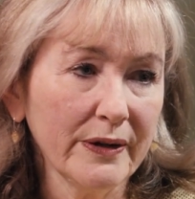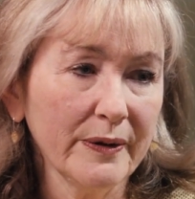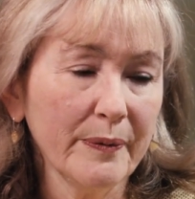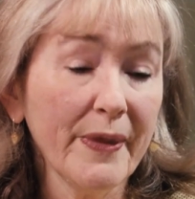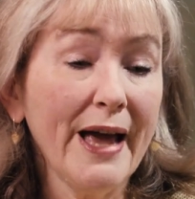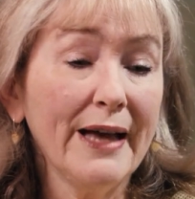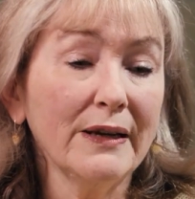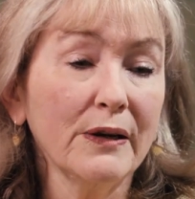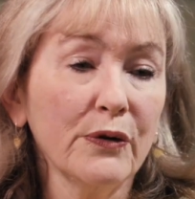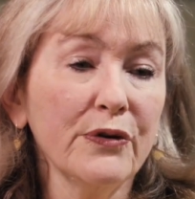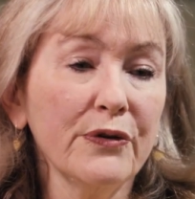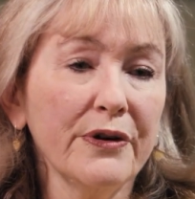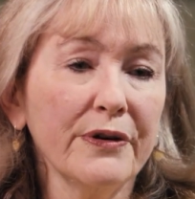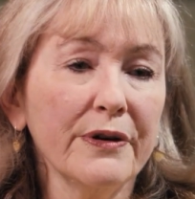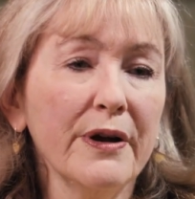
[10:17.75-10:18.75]
That
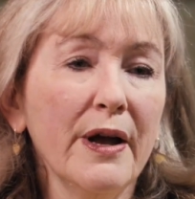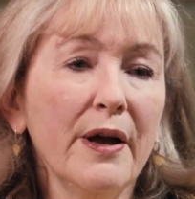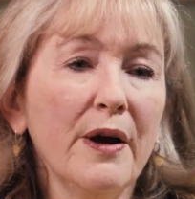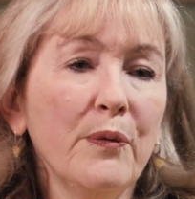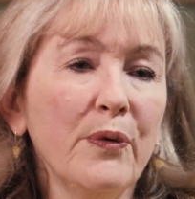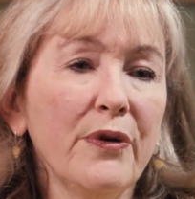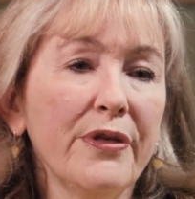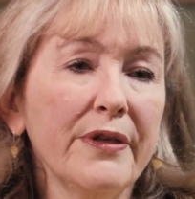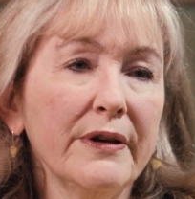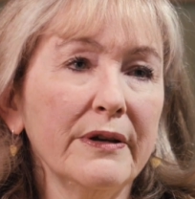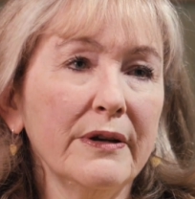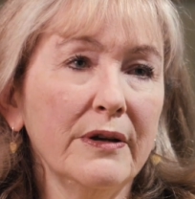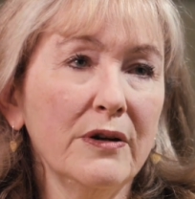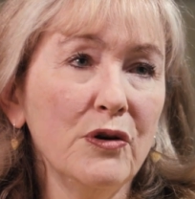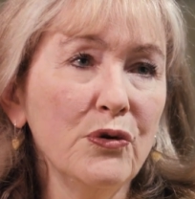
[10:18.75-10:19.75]
learner with a
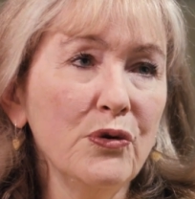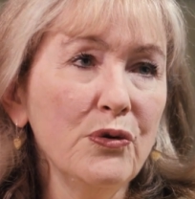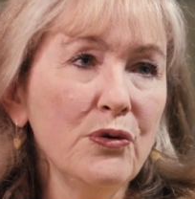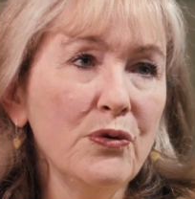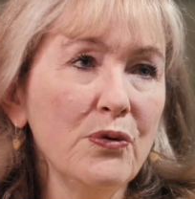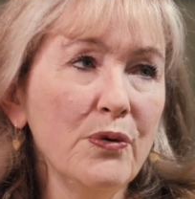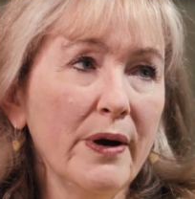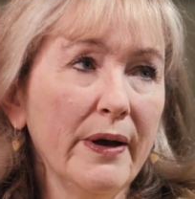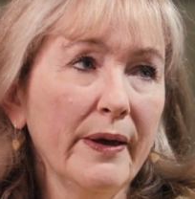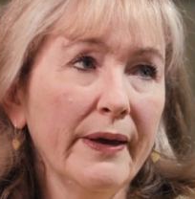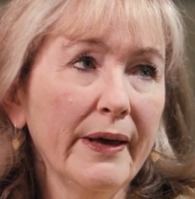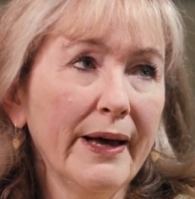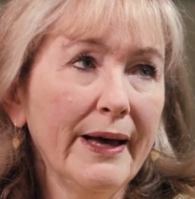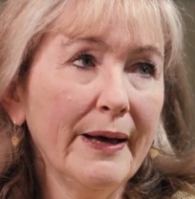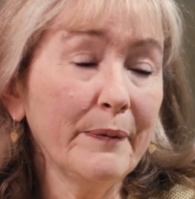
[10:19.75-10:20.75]
new
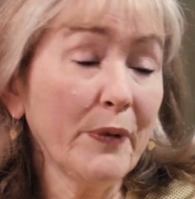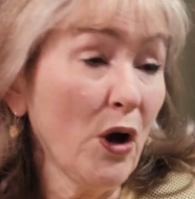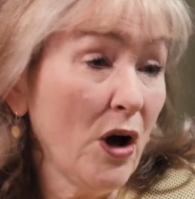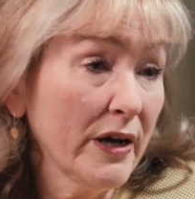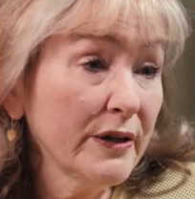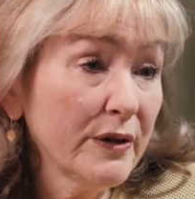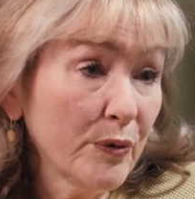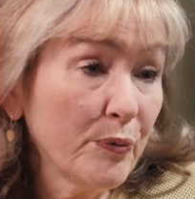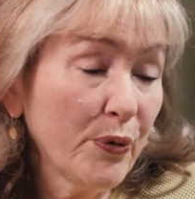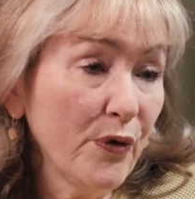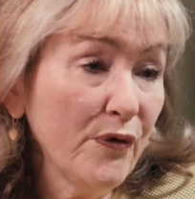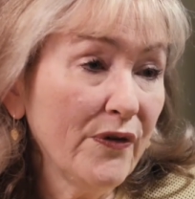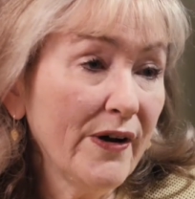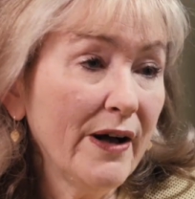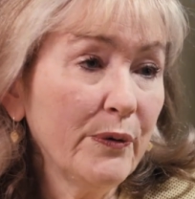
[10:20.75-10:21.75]
cognitive
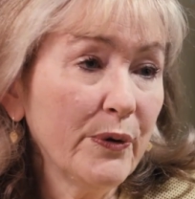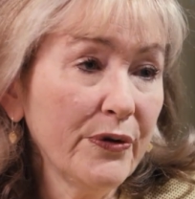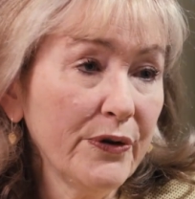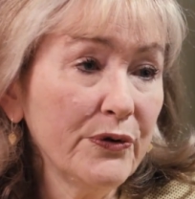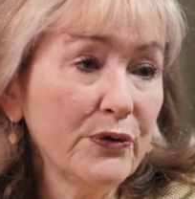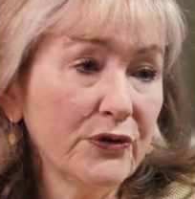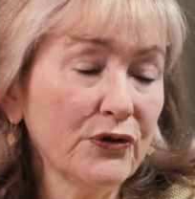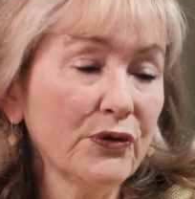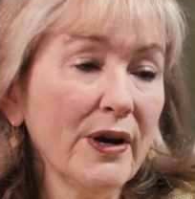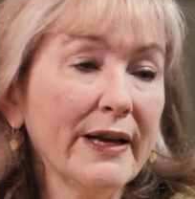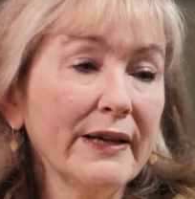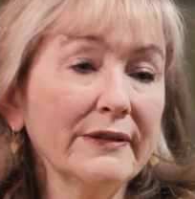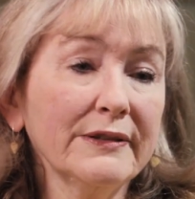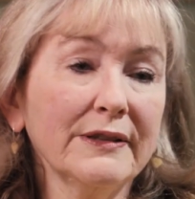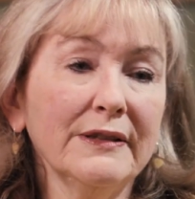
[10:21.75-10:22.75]
profile, with the new
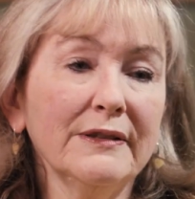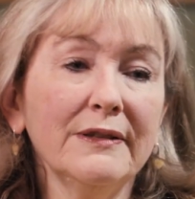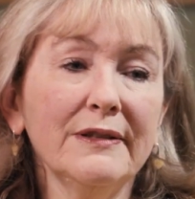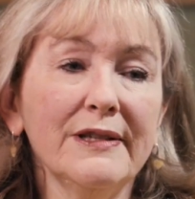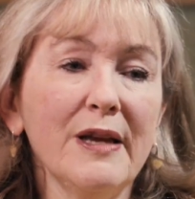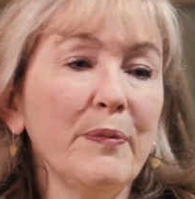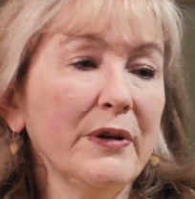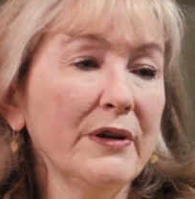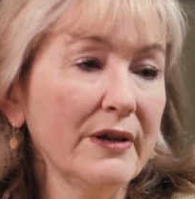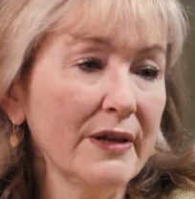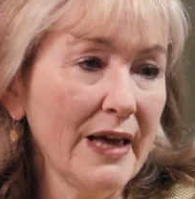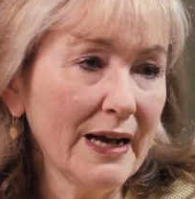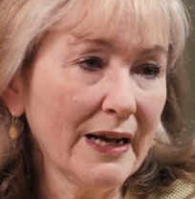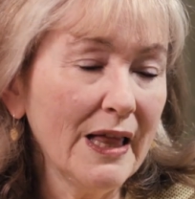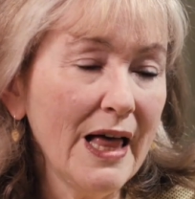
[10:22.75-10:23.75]
strengths, can step into that
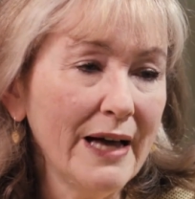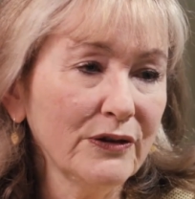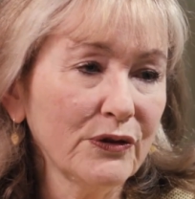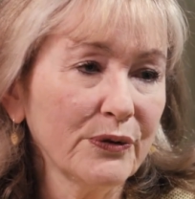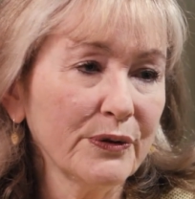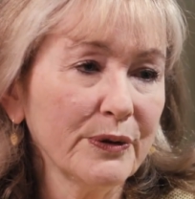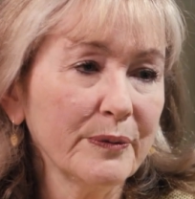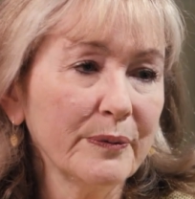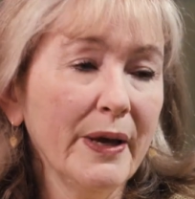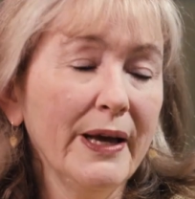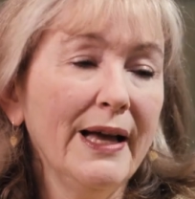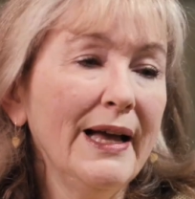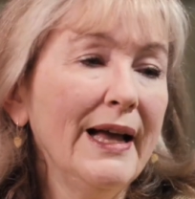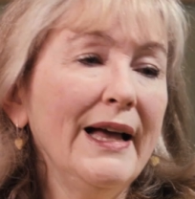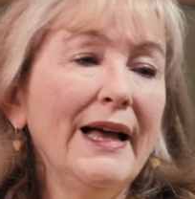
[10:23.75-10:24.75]
classroom
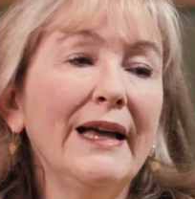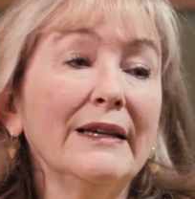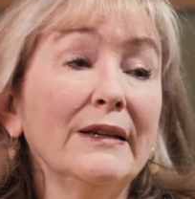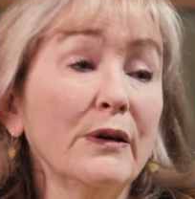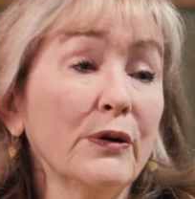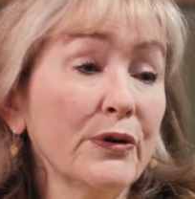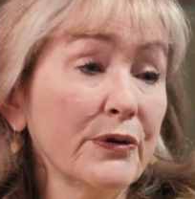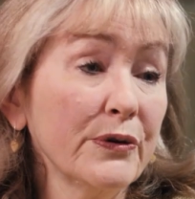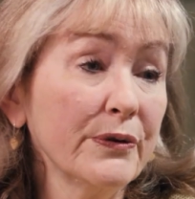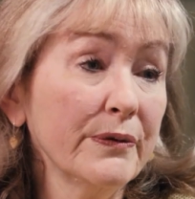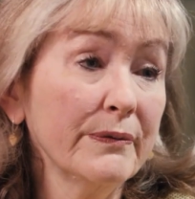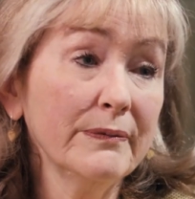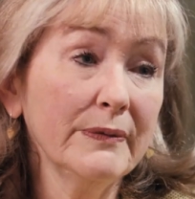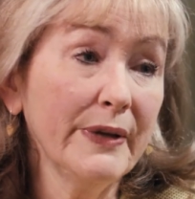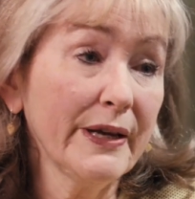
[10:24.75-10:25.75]
and learn
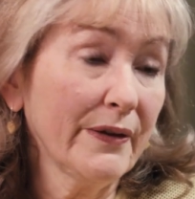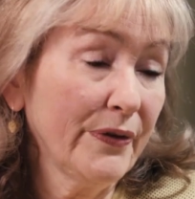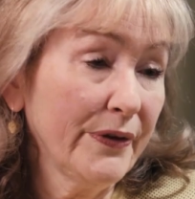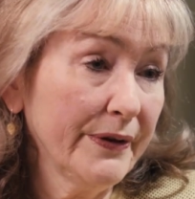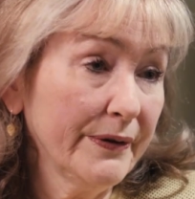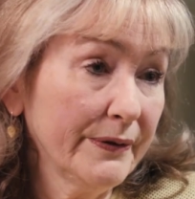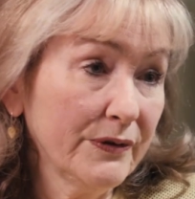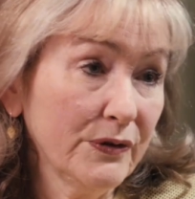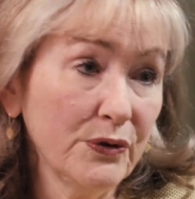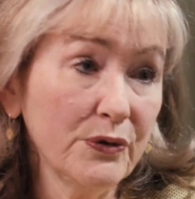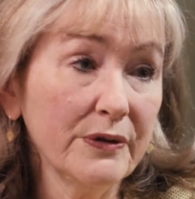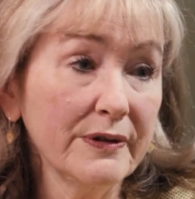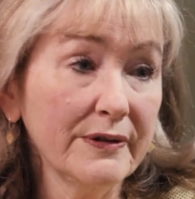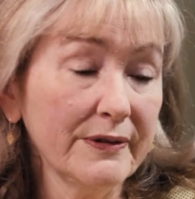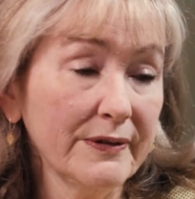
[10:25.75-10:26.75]
like the
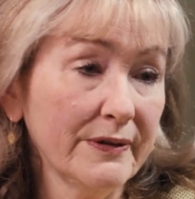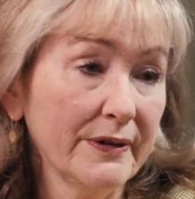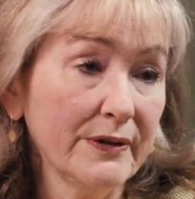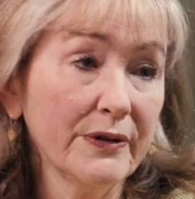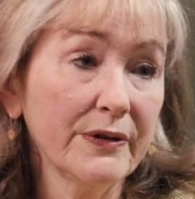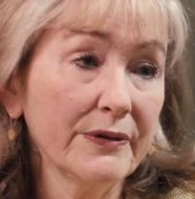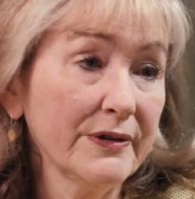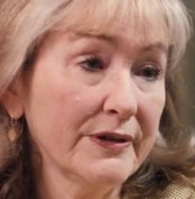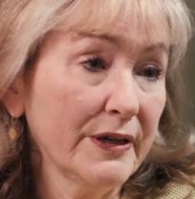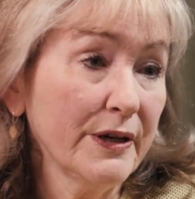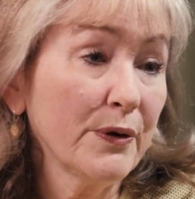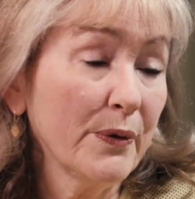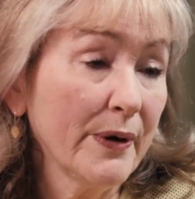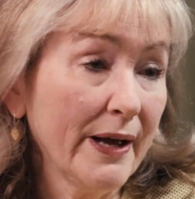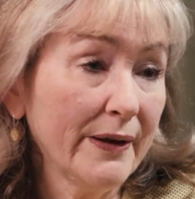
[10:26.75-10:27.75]
students that are sitting
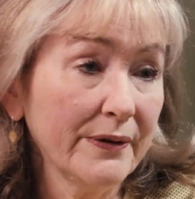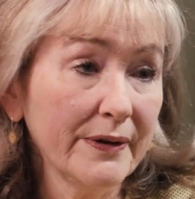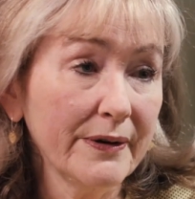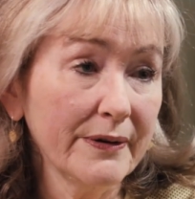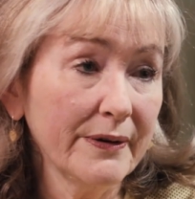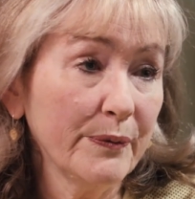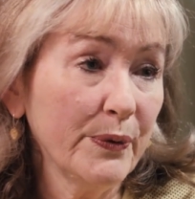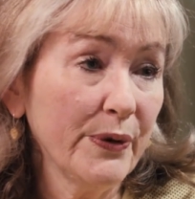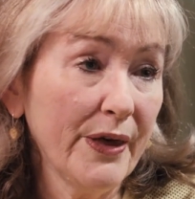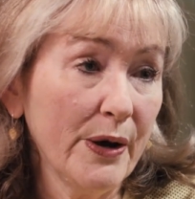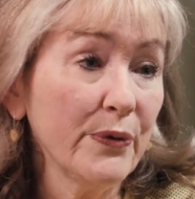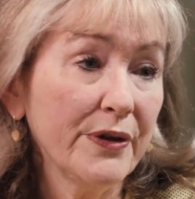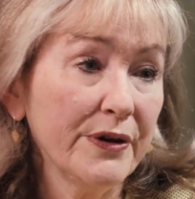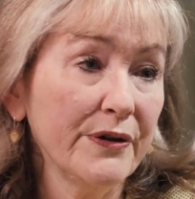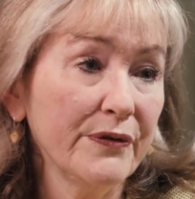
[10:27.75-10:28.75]
around without the
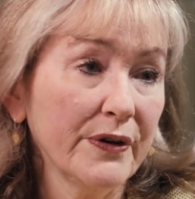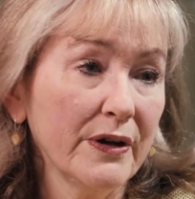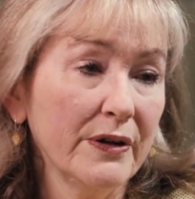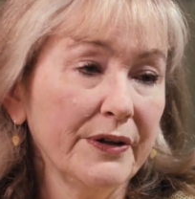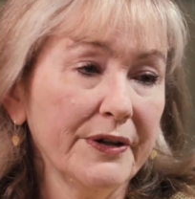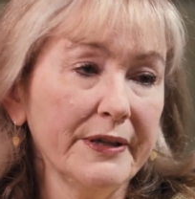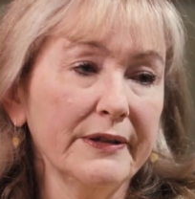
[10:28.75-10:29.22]
difficulties.